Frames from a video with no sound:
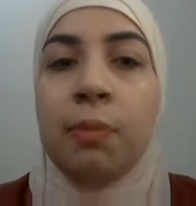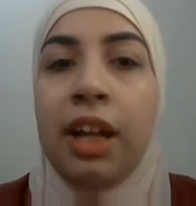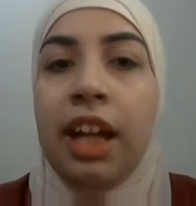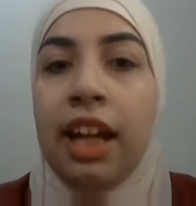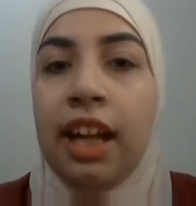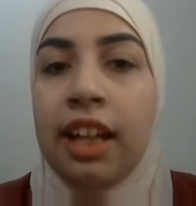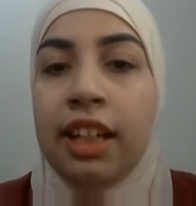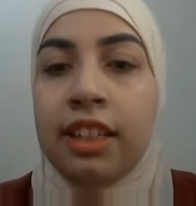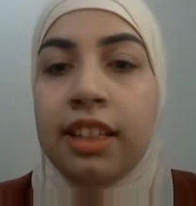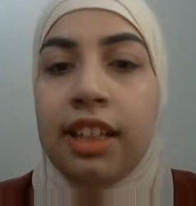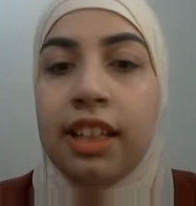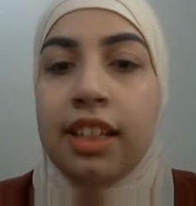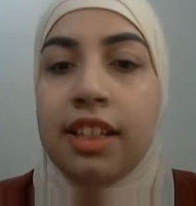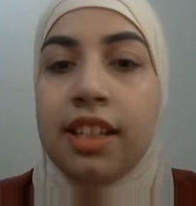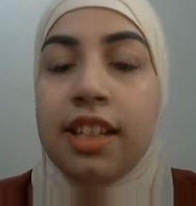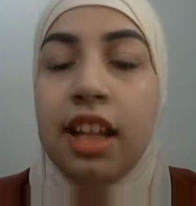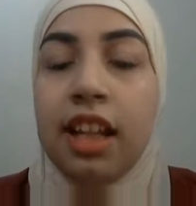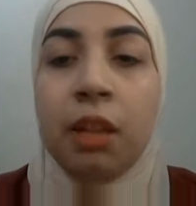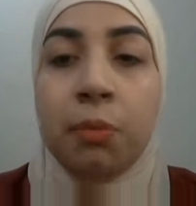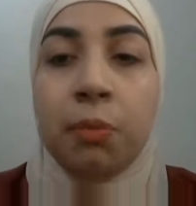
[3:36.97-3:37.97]
and
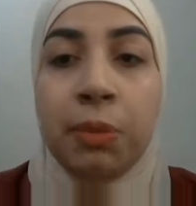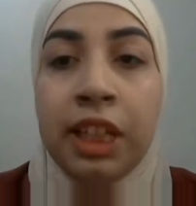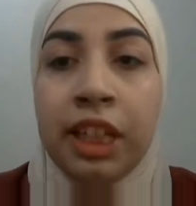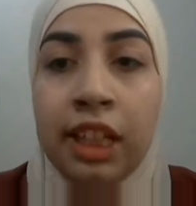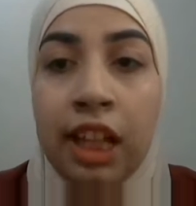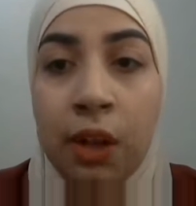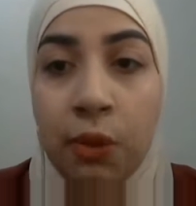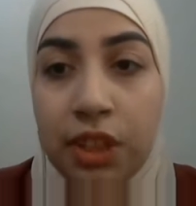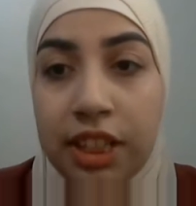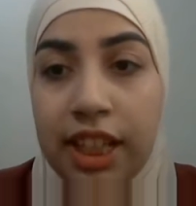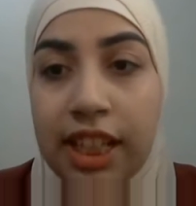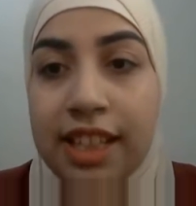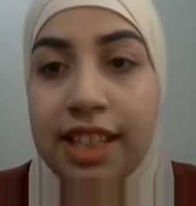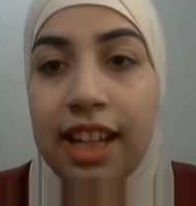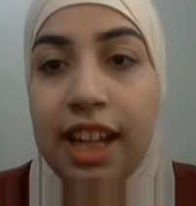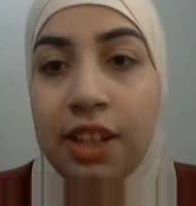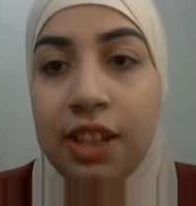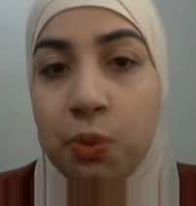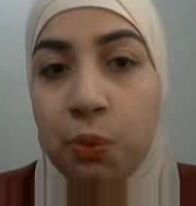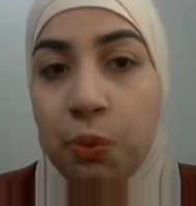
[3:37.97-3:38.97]
it's helping nowadays
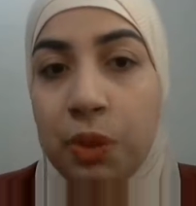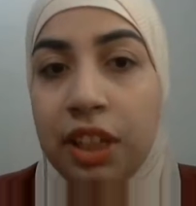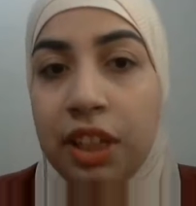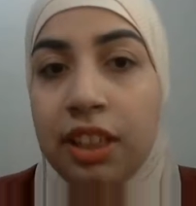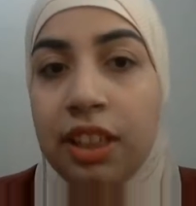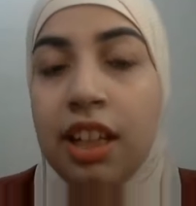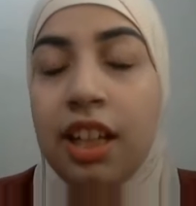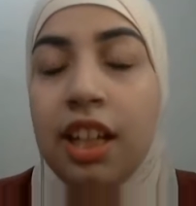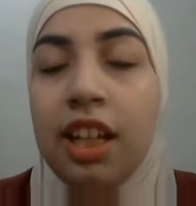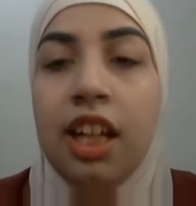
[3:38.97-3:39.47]
as well.